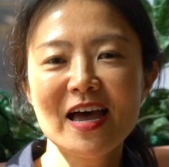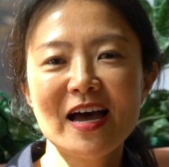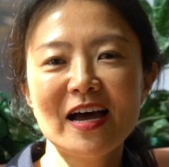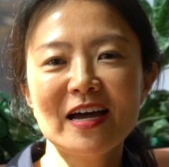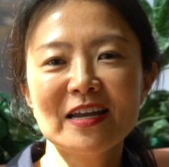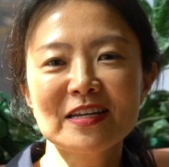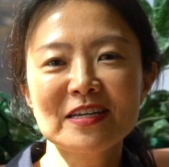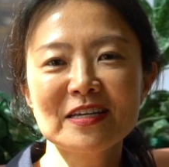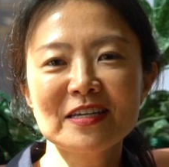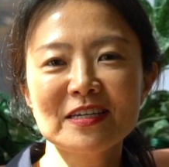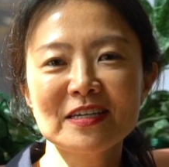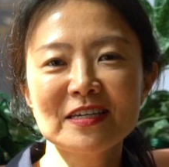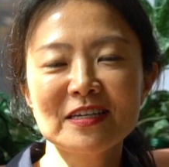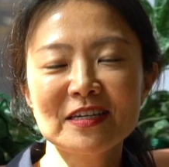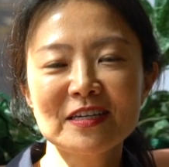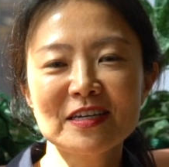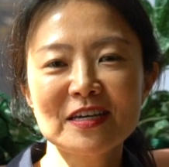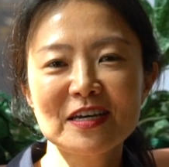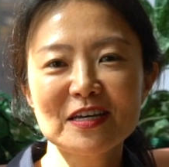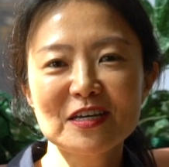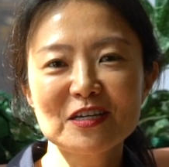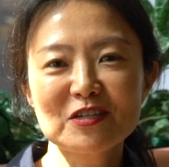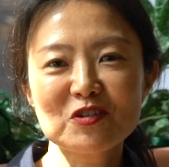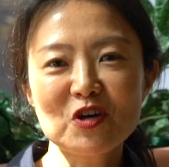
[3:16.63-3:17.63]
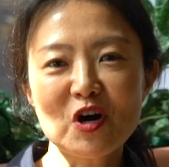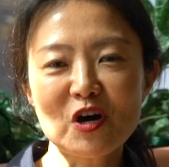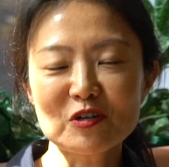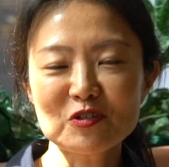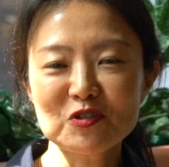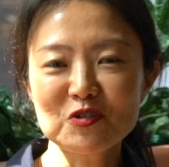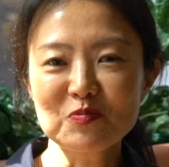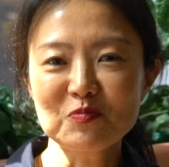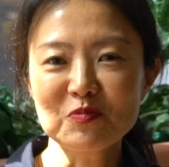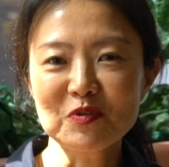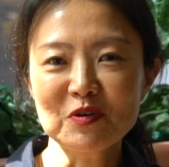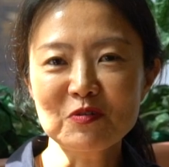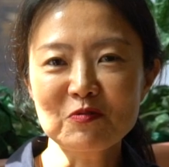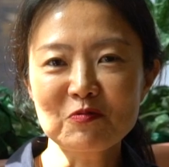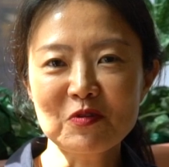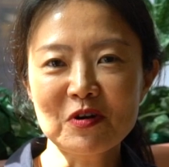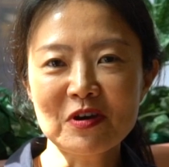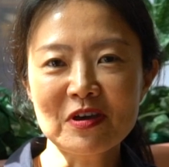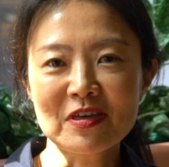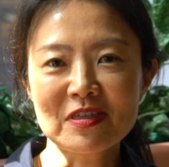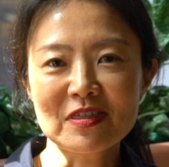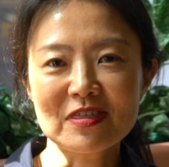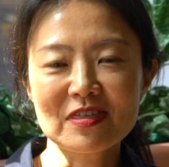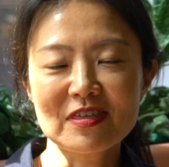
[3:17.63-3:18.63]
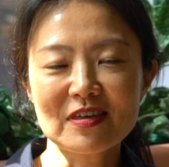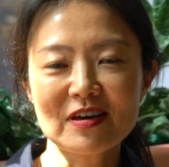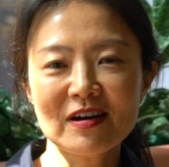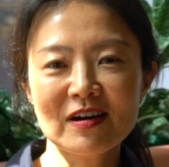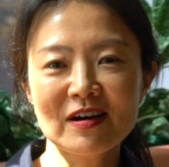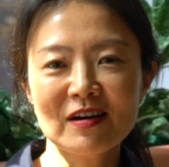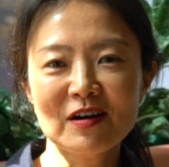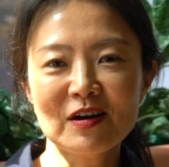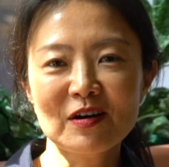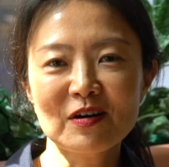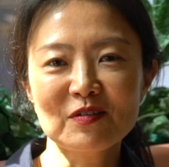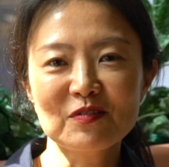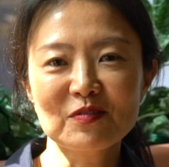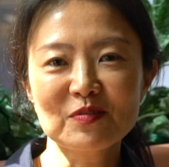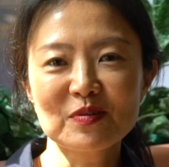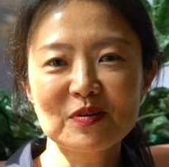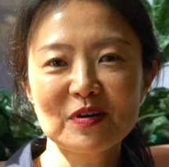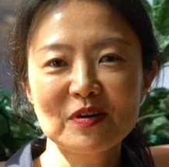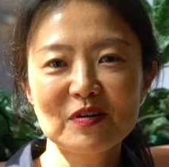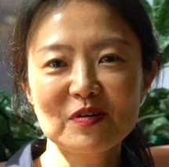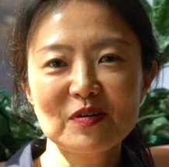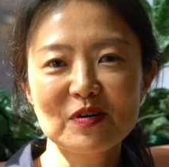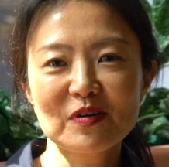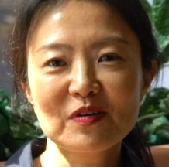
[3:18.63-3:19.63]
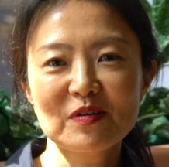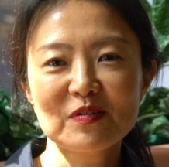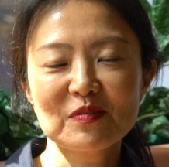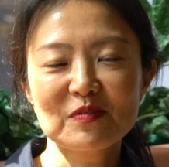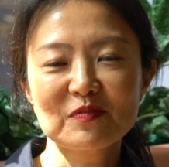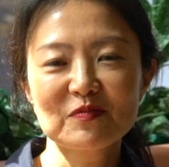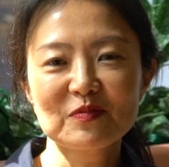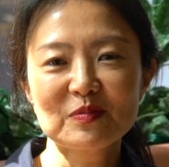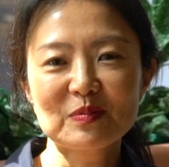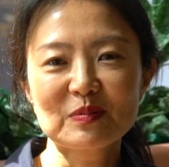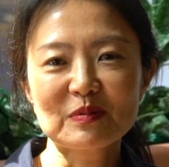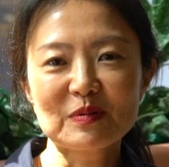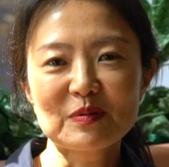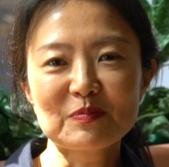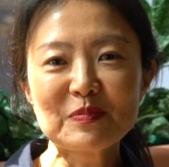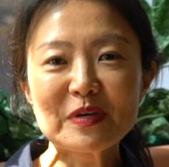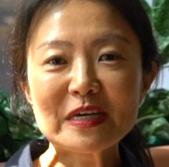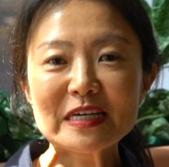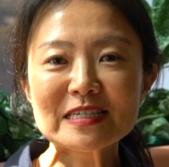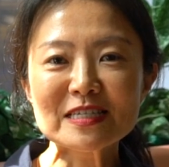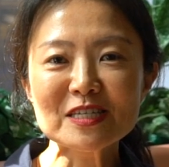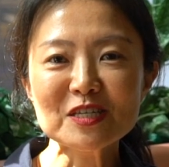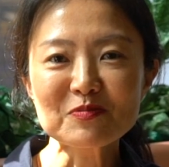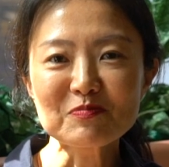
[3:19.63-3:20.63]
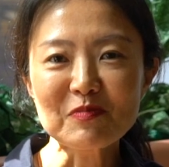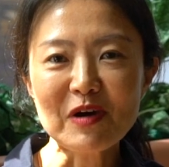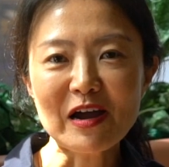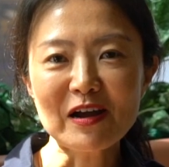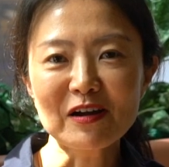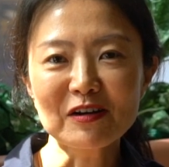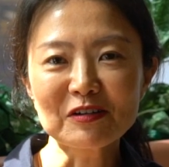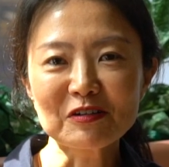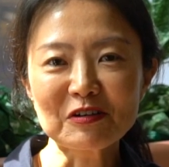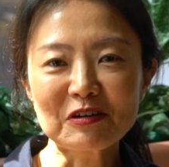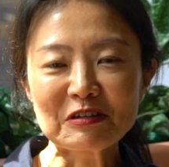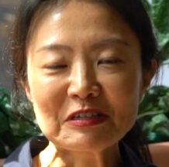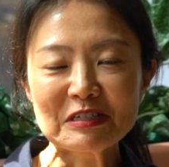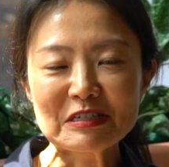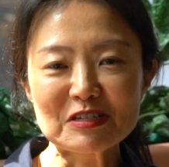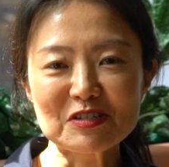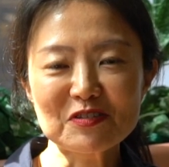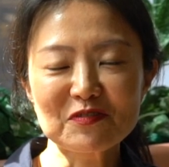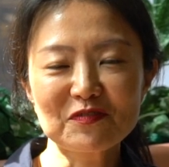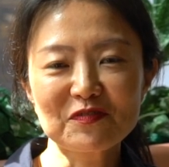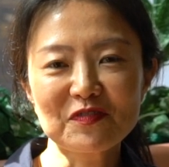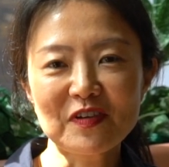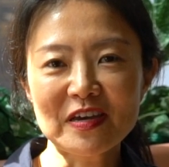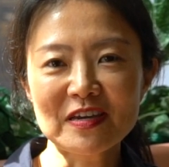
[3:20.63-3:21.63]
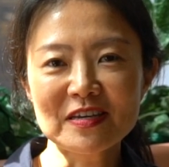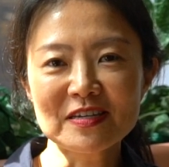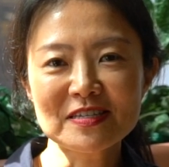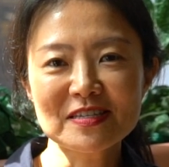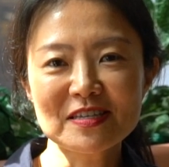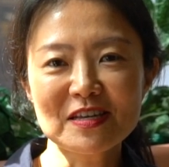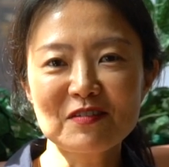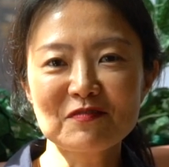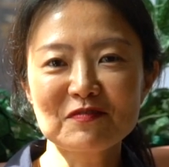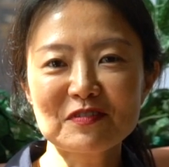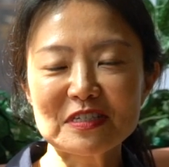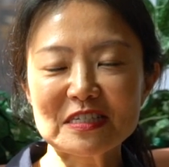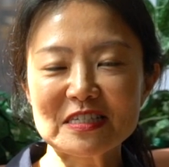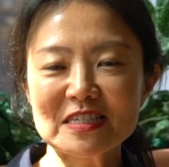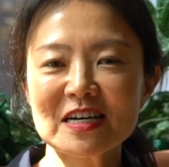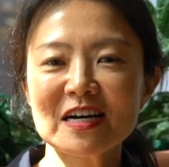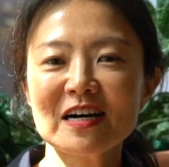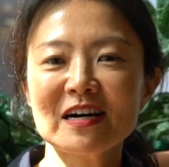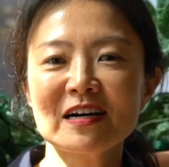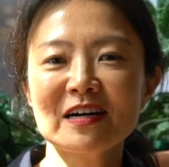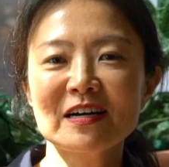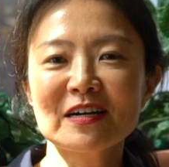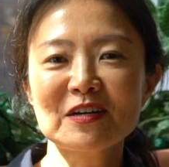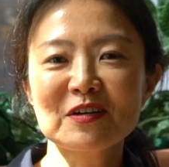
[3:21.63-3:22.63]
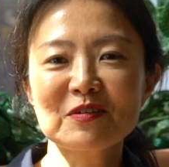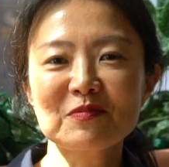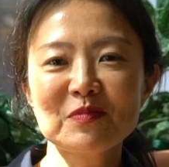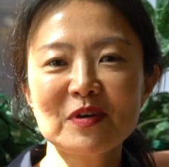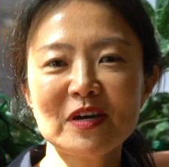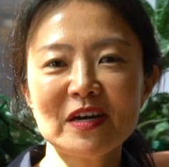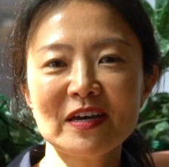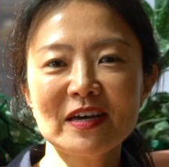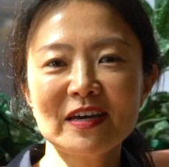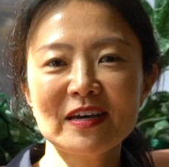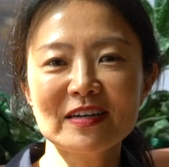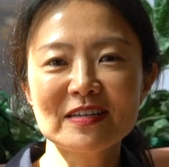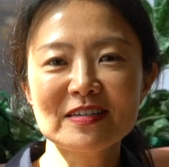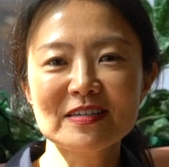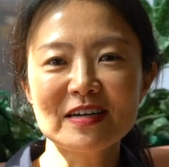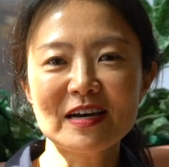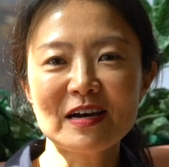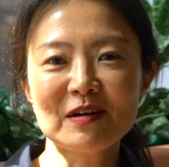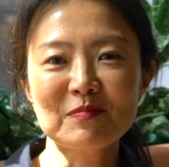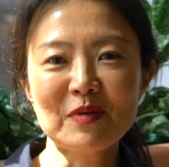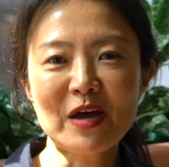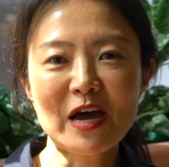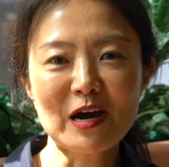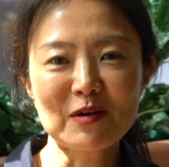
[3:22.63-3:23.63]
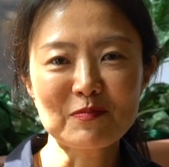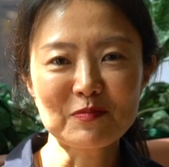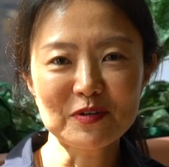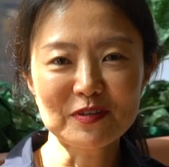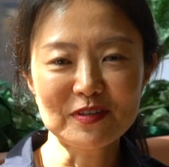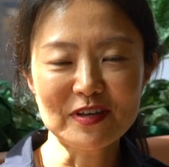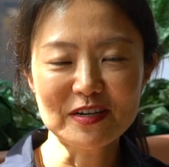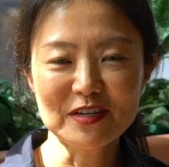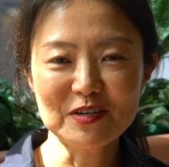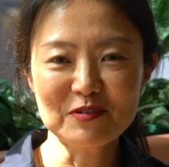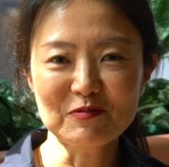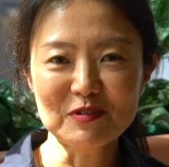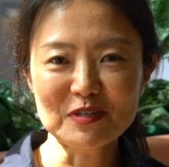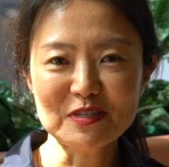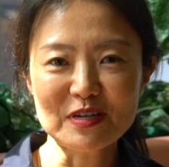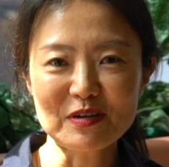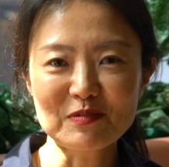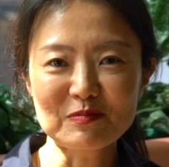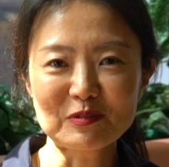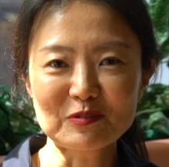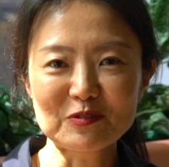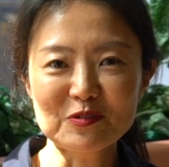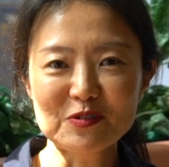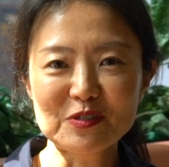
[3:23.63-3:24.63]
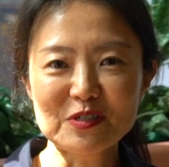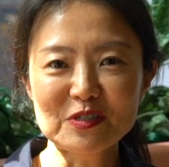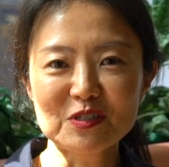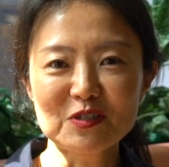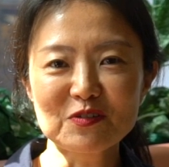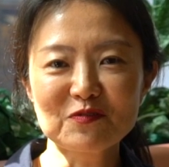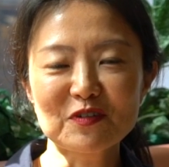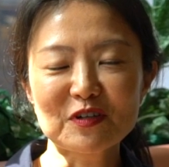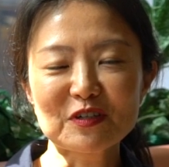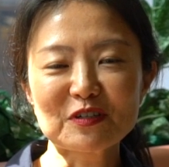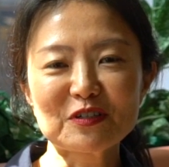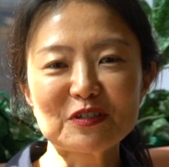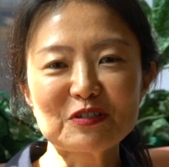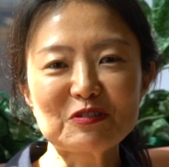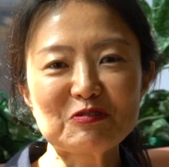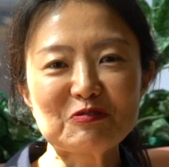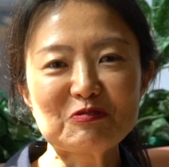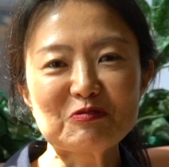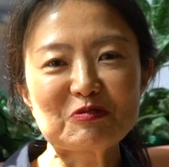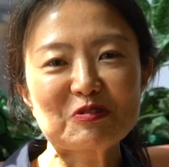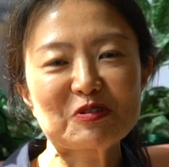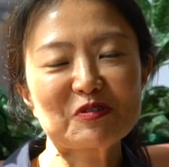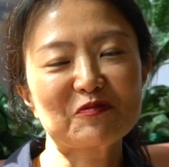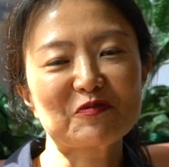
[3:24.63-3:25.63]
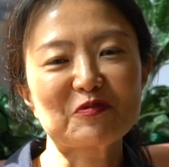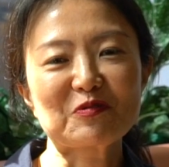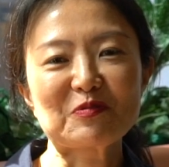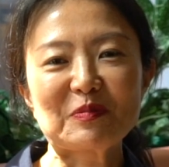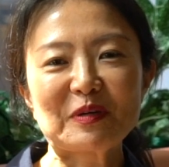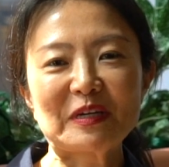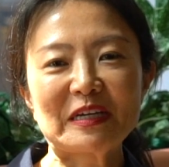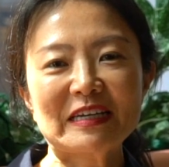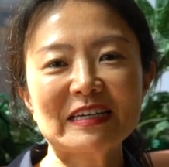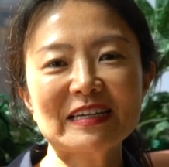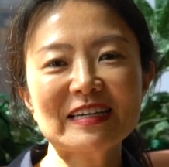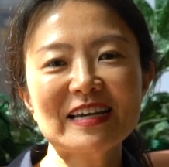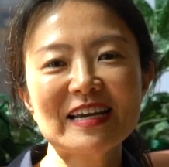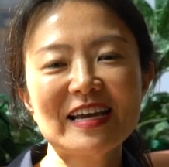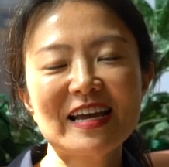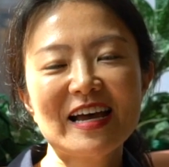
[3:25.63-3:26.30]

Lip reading: And he talked to me with a big smile on his face every time, and I'm happy that he was able to deliver good news for me.